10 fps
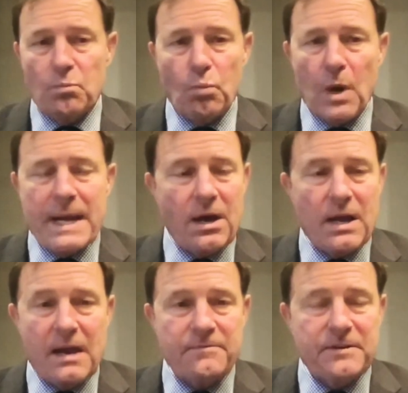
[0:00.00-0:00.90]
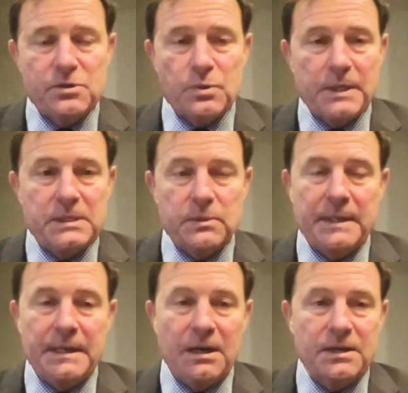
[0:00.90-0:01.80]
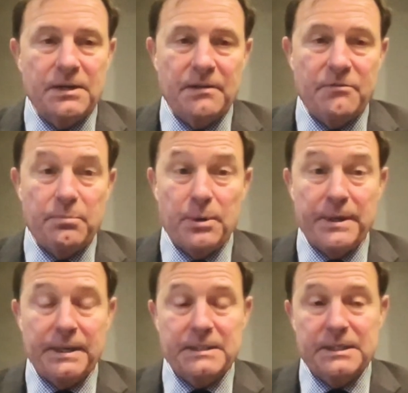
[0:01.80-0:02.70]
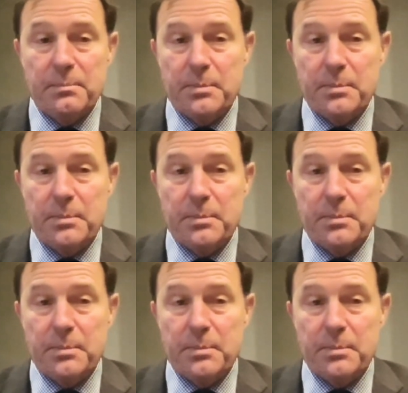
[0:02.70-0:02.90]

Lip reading: When I left in 2020, I could never predict it.